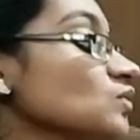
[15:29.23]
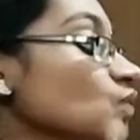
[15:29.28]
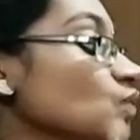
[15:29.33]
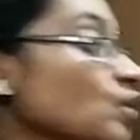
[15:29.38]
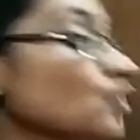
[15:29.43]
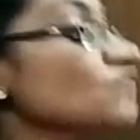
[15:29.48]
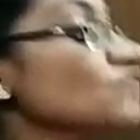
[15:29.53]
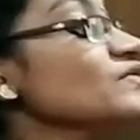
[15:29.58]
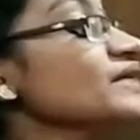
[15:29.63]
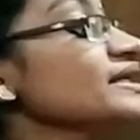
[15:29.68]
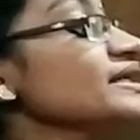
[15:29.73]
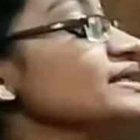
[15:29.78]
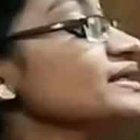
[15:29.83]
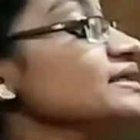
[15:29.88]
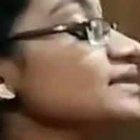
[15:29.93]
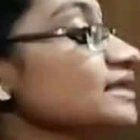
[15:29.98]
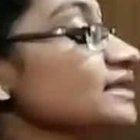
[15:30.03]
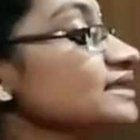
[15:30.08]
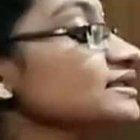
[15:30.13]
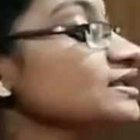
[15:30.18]

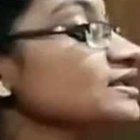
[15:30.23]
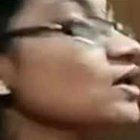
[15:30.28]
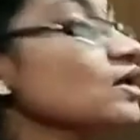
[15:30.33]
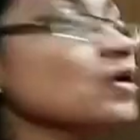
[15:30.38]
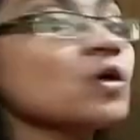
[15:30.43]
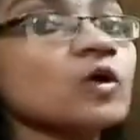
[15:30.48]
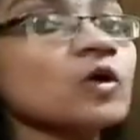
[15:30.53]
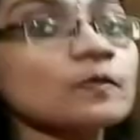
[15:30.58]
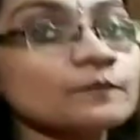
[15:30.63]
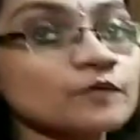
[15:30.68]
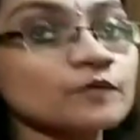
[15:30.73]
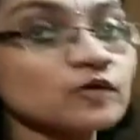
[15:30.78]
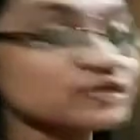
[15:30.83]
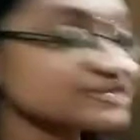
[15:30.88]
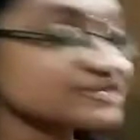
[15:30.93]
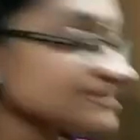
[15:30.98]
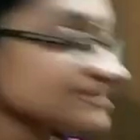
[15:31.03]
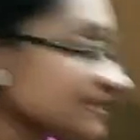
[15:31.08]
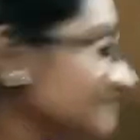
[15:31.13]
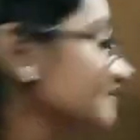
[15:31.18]
moving in the
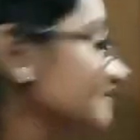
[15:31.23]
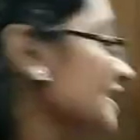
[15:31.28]
opposite